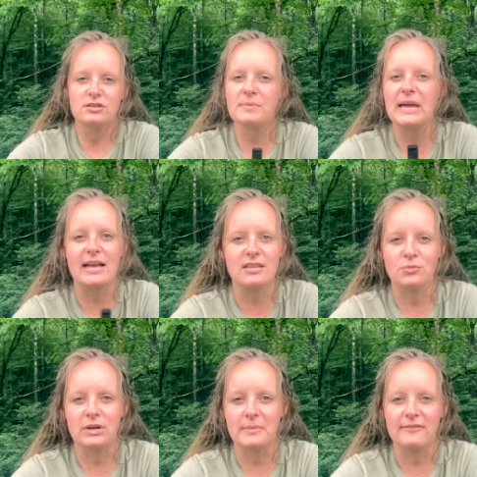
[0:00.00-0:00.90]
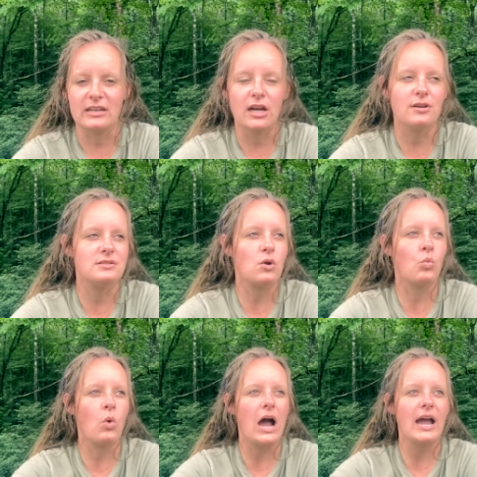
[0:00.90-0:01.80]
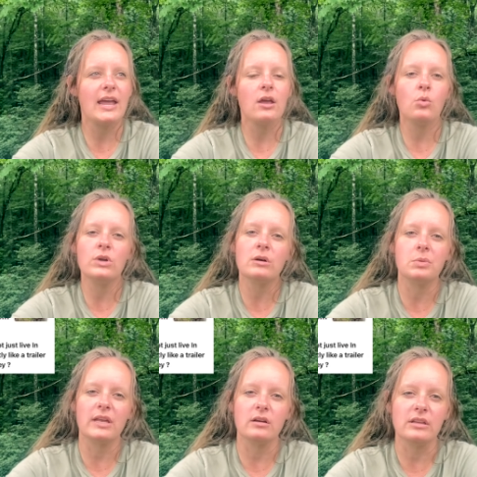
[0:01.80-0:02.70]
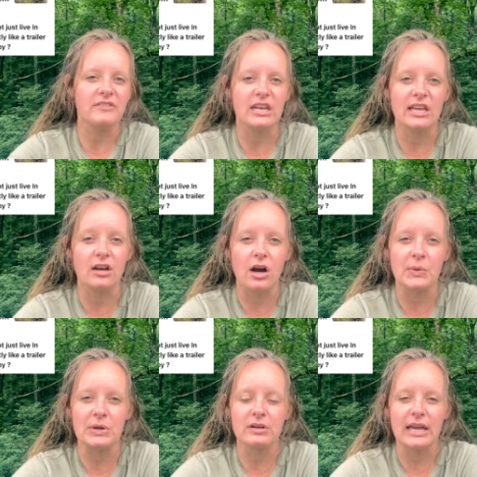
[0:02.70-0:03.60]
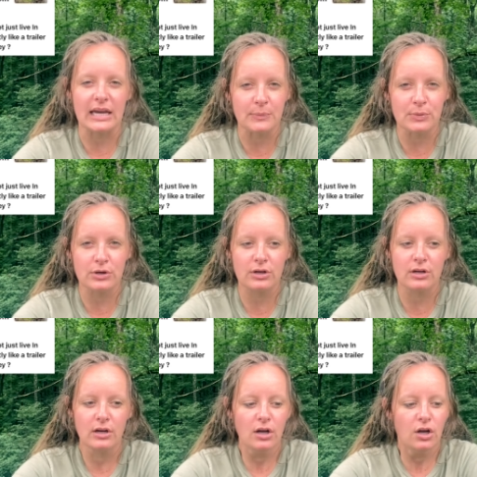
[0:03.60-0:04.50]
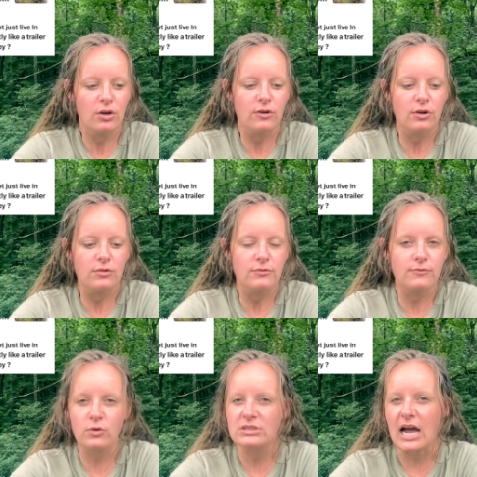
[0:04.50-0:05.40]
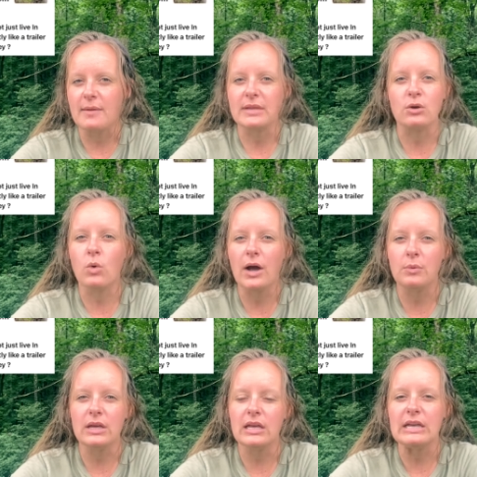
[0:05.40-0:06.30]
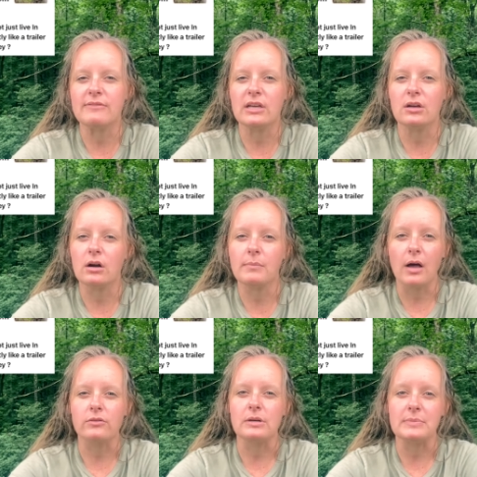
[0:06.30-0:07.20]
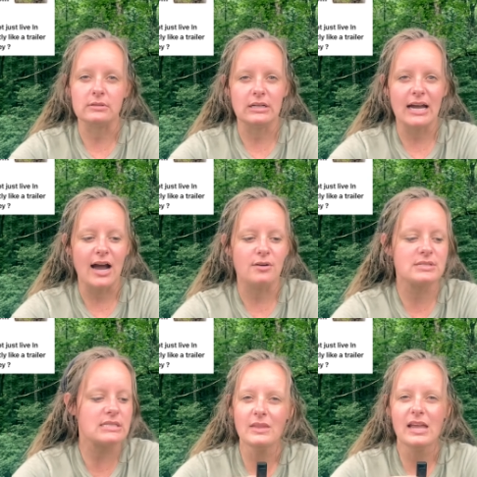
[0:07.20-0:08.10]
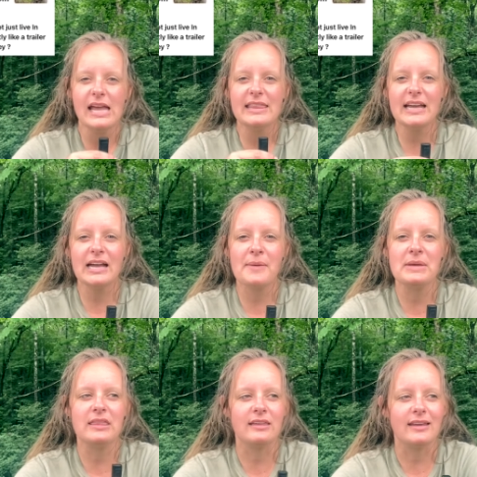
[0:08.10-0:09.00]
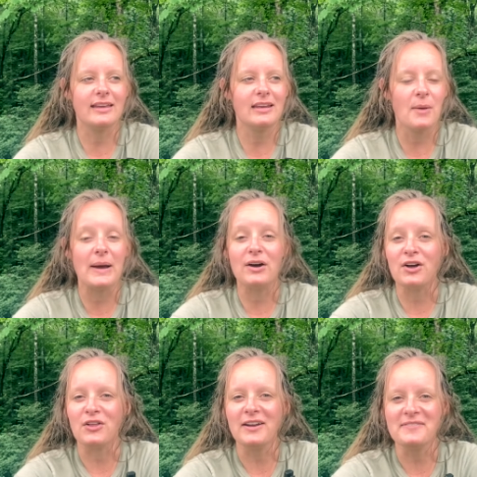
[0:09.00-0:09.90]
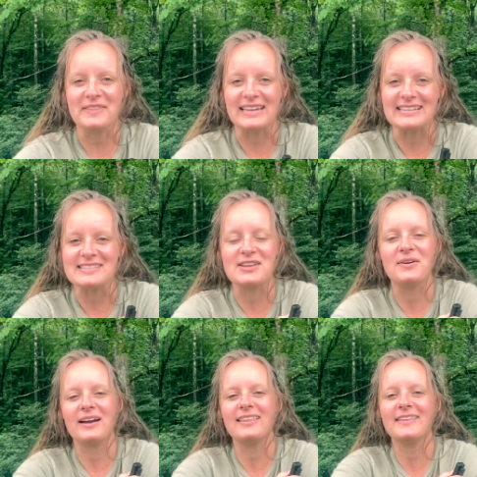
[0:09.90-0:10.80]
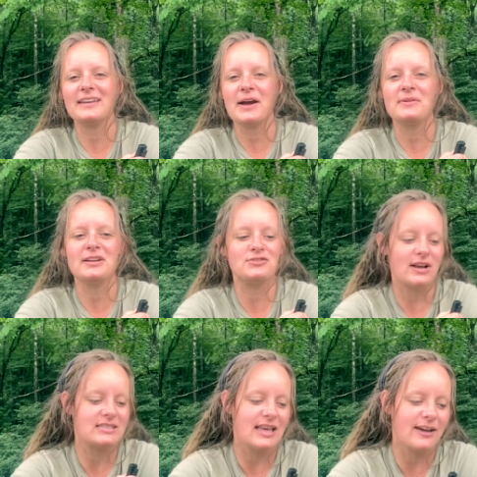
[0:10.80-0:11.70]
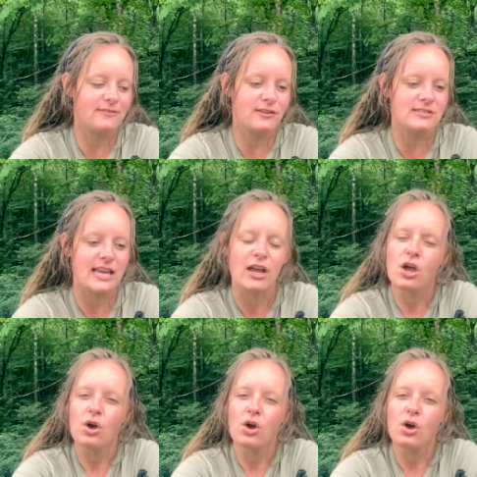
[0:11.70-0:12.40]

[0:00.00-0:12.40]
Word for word: So somebody asked on one of my videos why we don't plan on living in our camper full time, like why we even are bothering building a house. And that got me thinking about a lot of things. So I thought that I would address that first, like